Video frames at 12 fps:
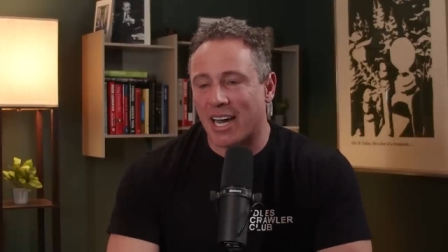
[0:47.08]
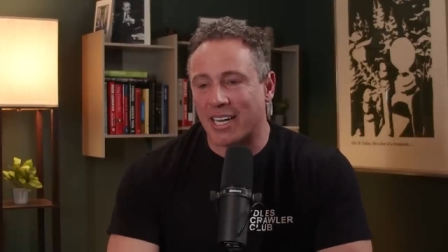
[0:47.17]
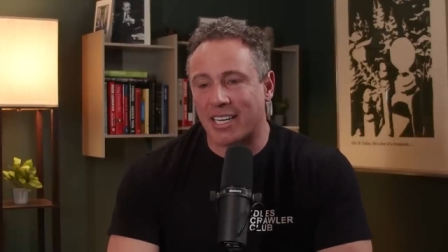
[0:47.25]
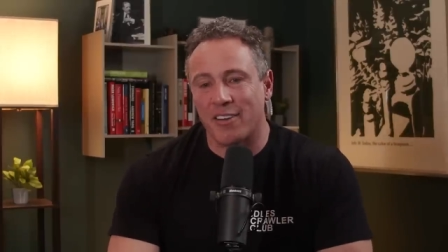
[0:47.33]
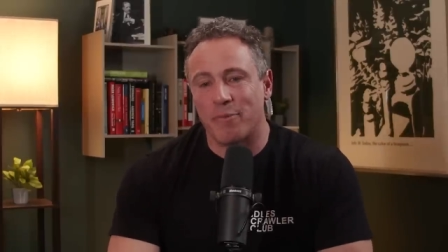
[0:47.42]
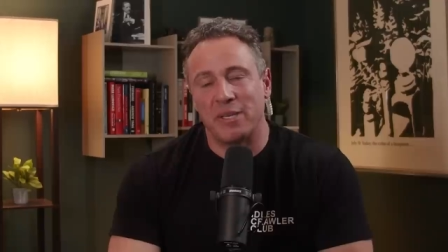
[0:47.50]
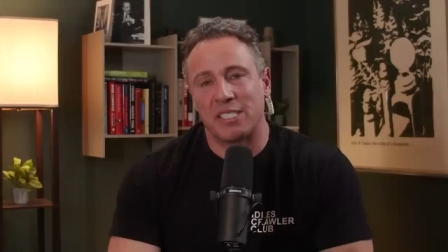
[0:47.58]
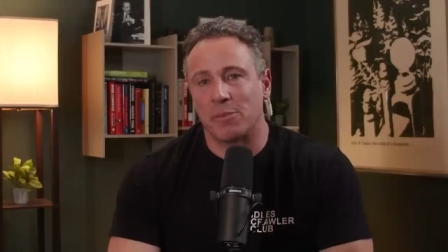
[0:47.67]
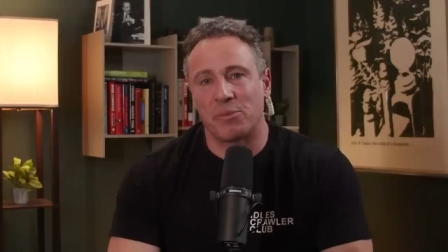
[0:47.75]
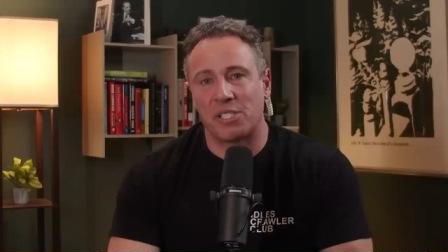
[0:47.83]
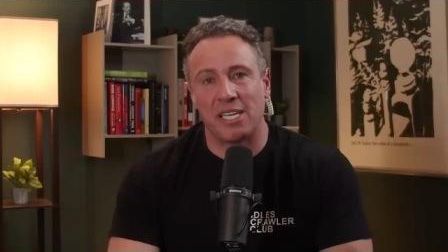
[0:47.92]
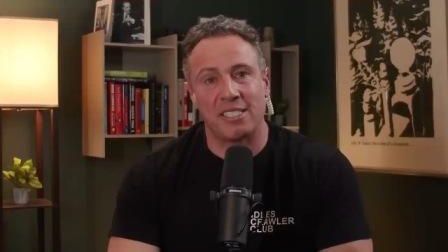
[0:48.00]
give me some
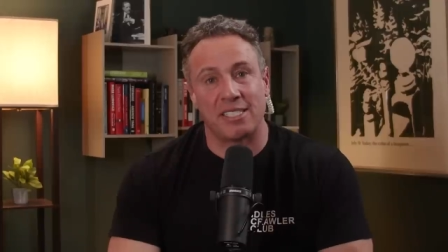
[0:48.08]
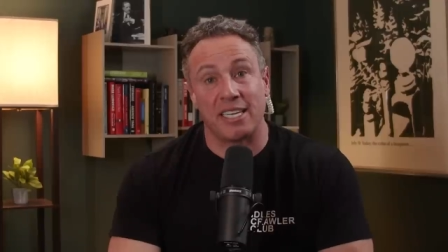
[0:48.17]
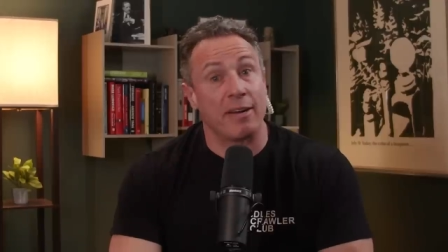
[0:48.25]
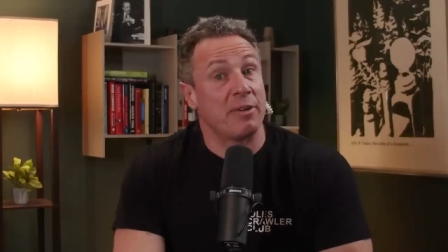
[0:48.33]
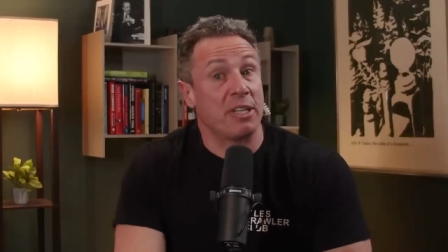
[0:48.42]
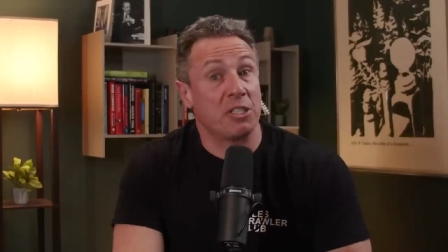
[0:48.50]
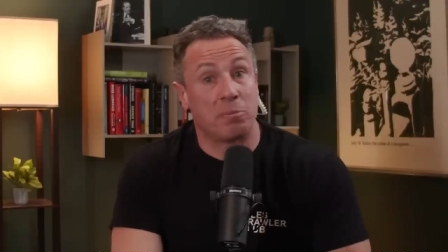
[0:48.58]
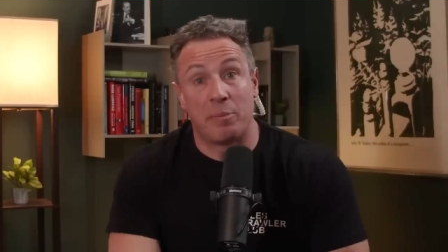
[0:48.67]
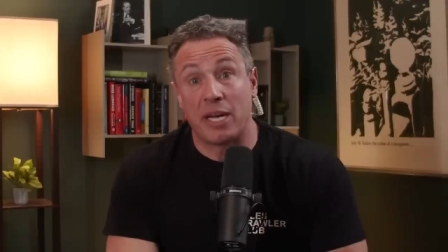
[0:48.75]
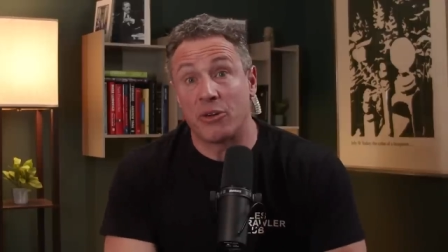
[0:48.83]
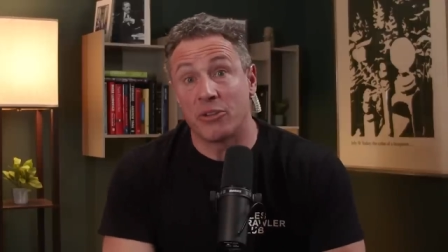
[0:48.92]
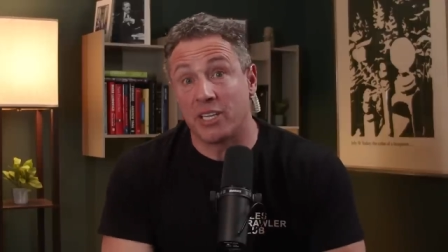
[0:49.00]
sense that everything's
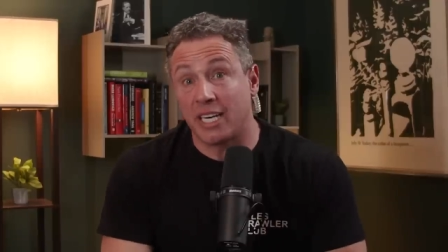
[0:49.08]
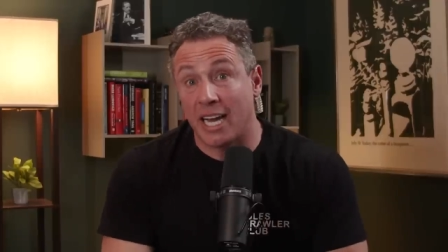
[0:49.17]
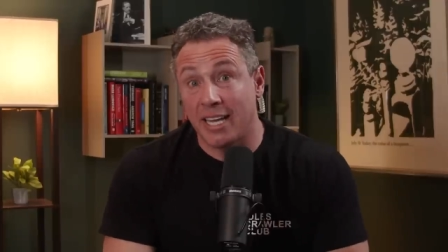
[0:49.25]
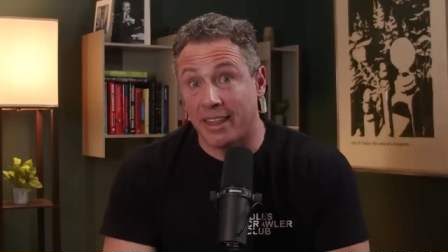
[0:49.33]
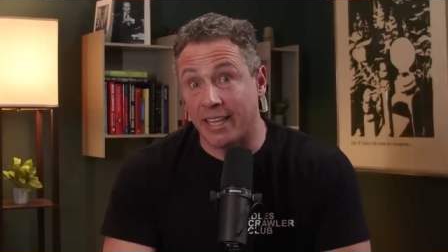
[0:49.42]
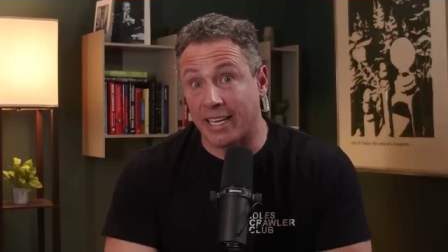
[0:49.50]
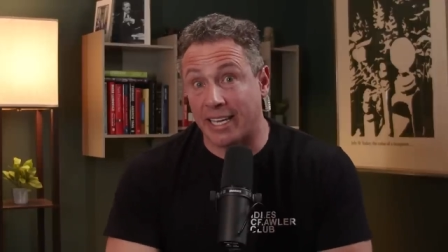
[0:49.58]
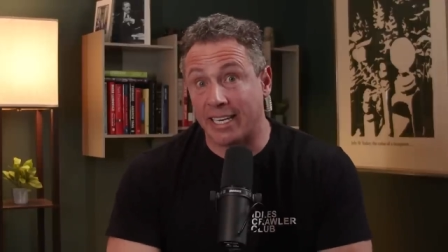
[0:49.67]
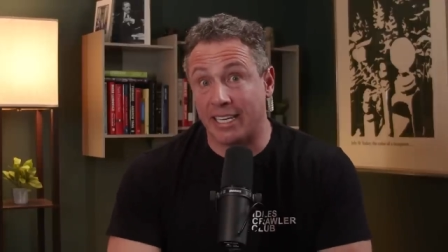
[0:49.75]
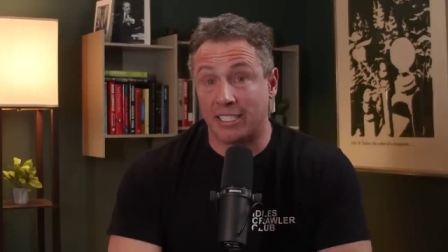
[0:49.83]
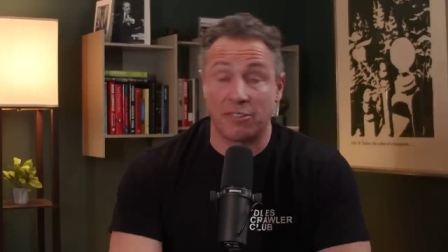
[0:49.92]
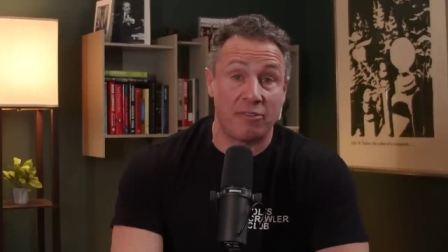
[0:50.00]
better than I think it
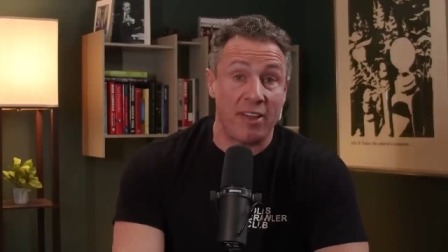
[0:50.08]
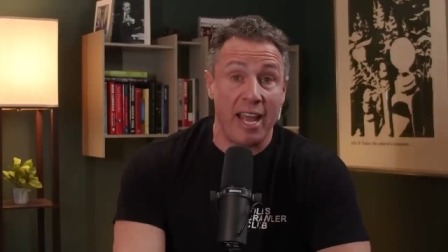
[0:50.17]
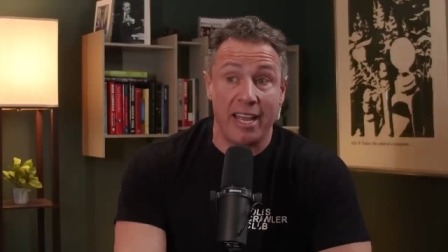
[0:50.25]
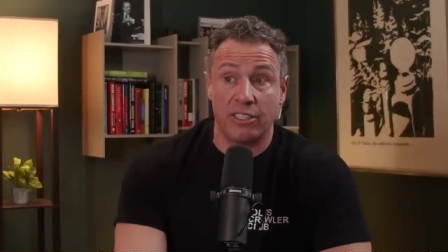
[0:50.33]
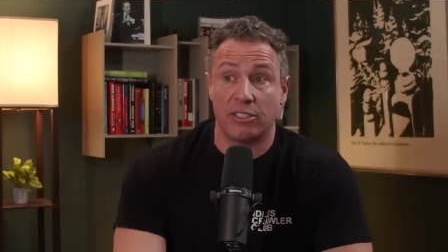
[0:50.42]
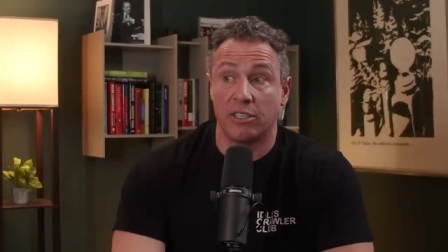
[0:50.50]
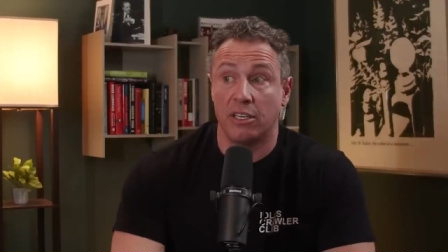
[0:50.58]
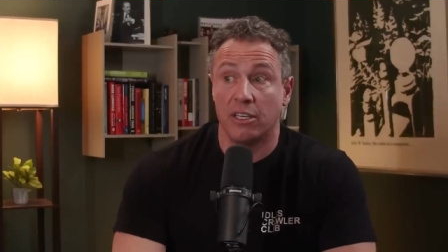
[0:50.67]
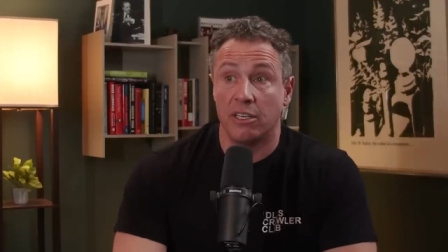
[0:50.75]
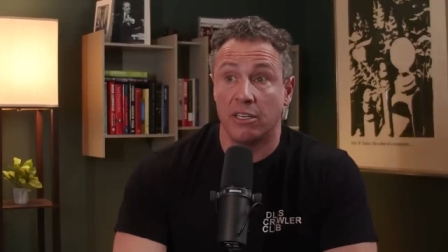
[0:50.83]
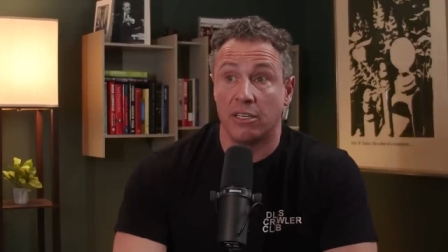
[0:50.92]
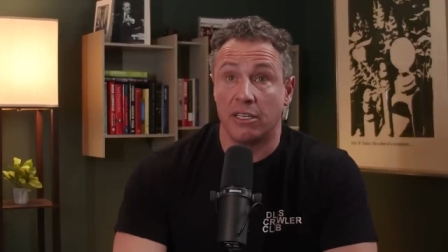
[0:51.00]
is. In fact,
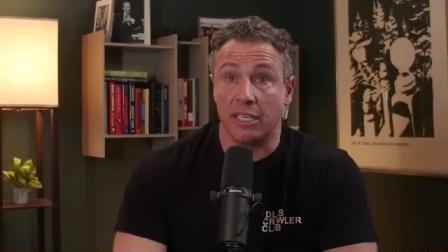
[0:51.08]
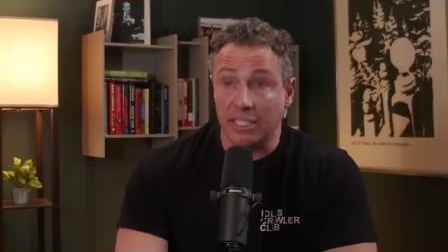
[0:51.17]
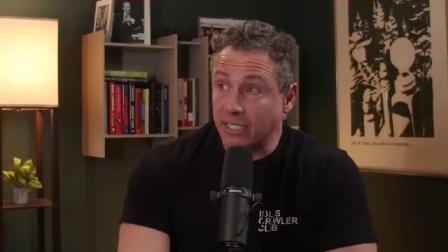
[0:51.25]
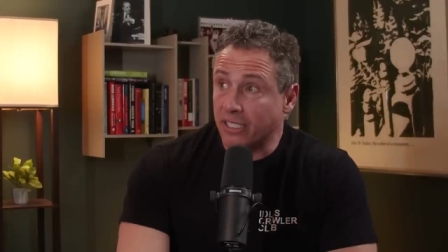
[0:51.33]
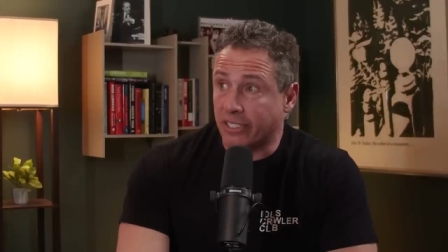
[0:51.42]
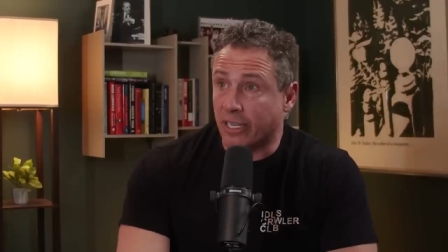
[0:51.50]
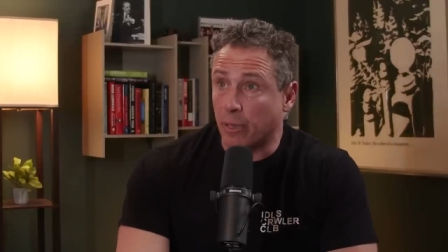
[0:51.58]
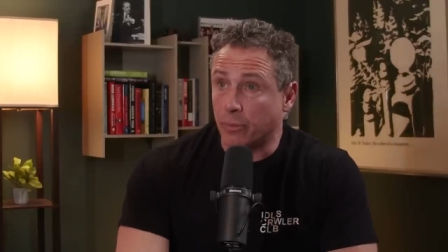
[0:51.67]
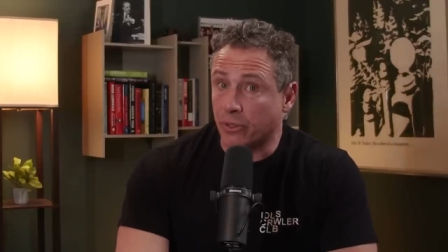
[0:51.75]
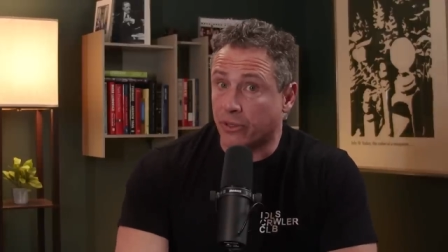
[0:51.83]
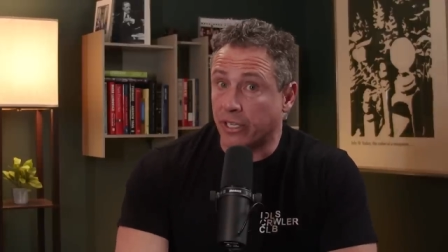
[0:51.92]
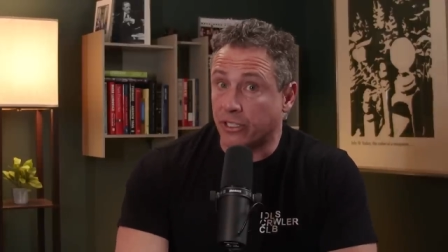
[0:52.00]
he sees a couple
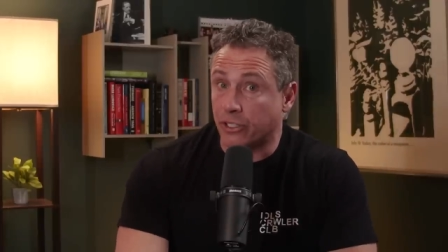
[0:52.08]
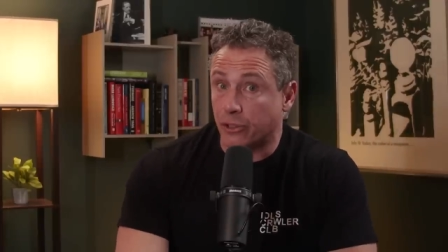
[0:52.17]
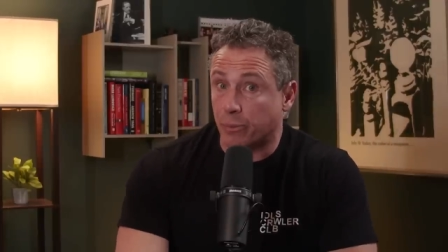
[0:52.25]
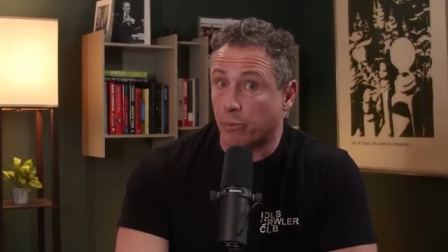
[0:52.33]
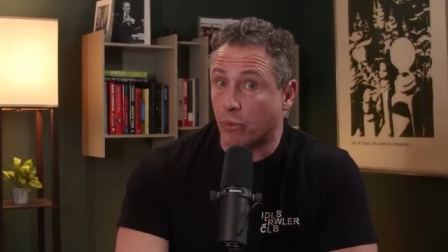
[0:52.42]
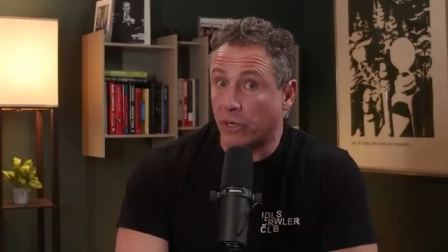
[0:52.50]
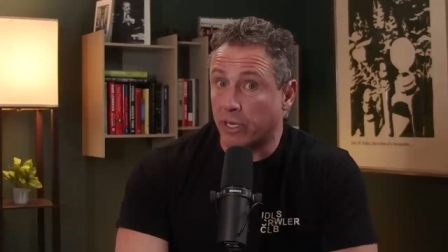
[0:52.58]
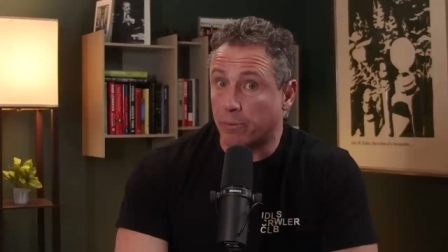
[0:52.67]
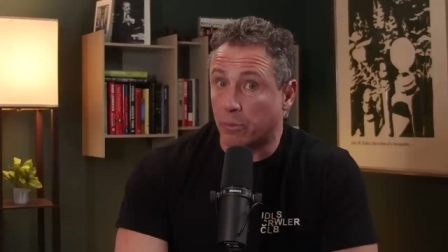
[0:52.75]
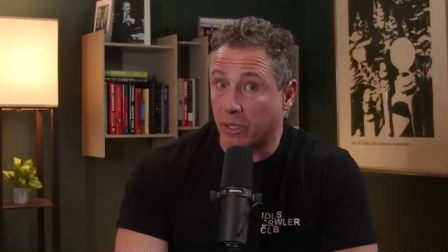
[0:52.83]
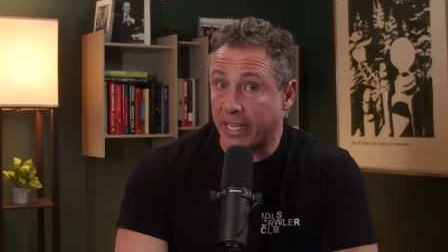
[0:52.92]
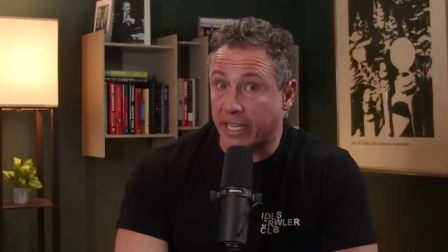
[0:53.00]
of things as pretty
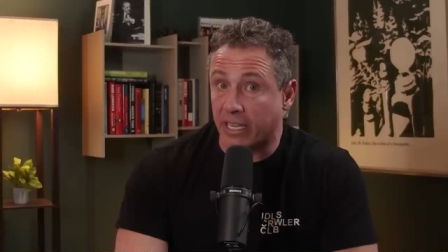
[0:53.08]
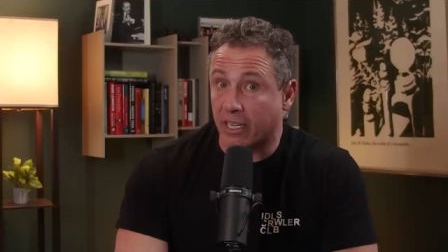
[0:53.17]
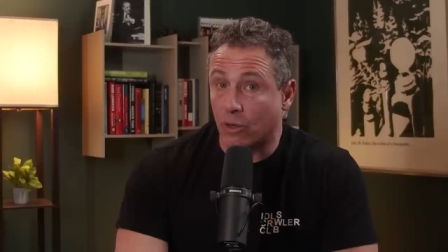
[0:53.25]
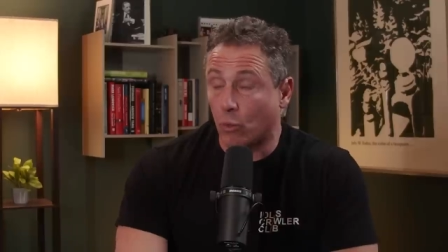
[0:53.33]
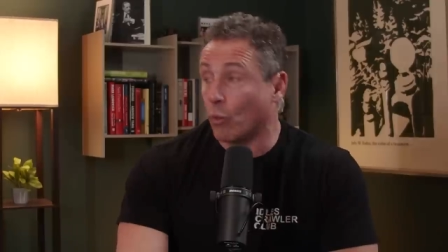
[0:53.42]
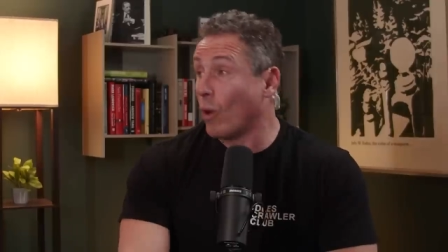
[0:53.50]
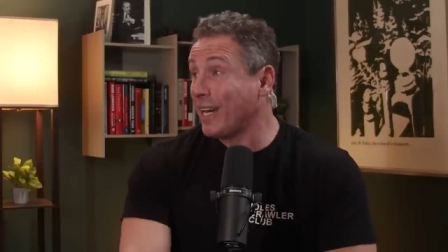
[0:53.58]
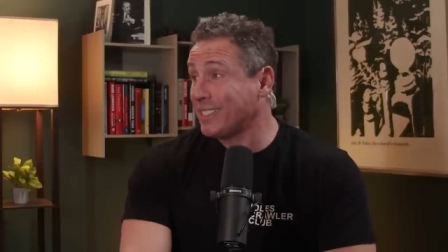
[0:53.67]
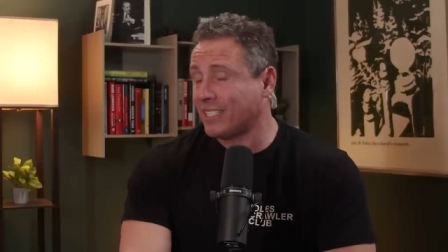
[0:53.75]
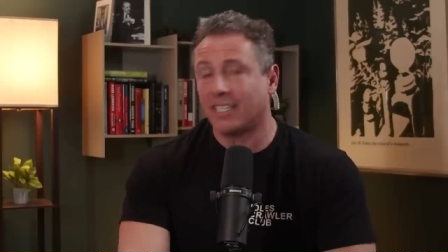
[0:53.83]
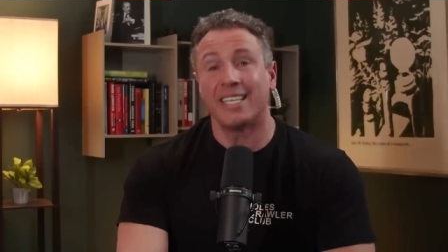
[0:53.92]
bleak. What?